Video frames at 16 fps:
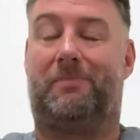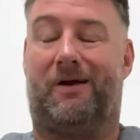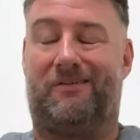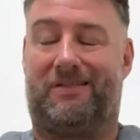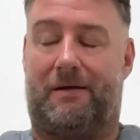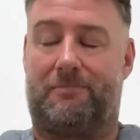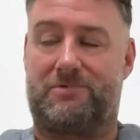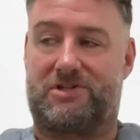
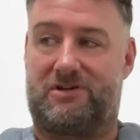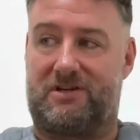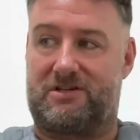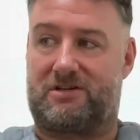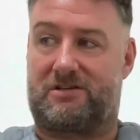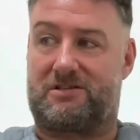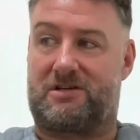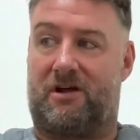Both
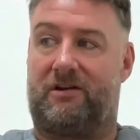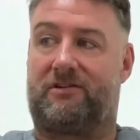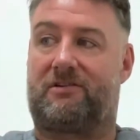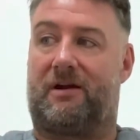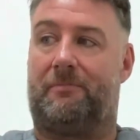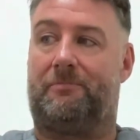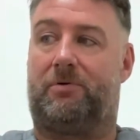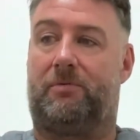hamstrings started to
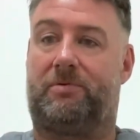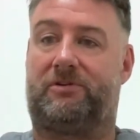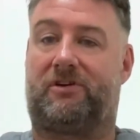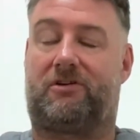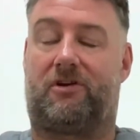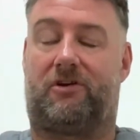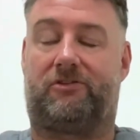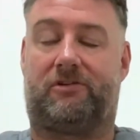cramp up as
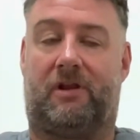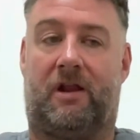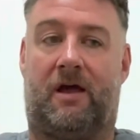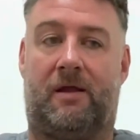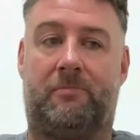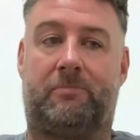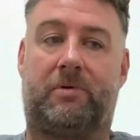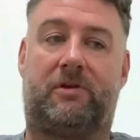I crossed the
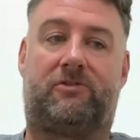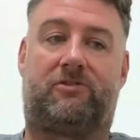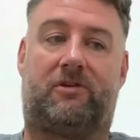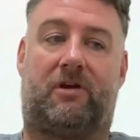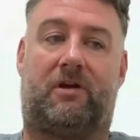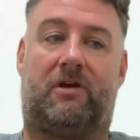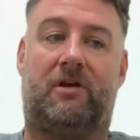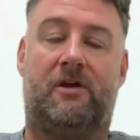line,
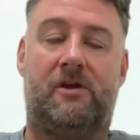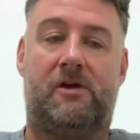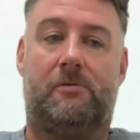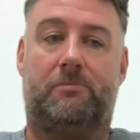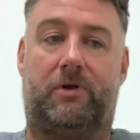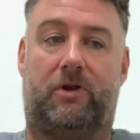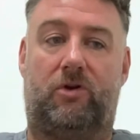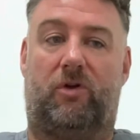
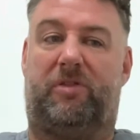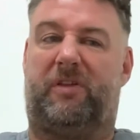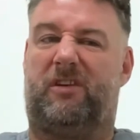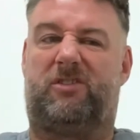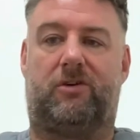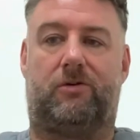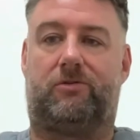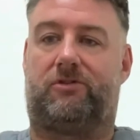but
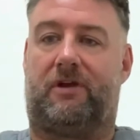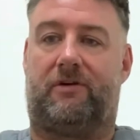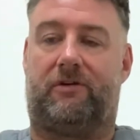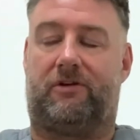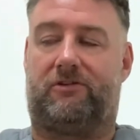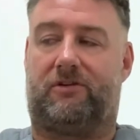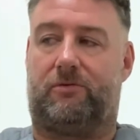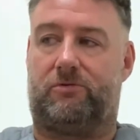nothing too serious.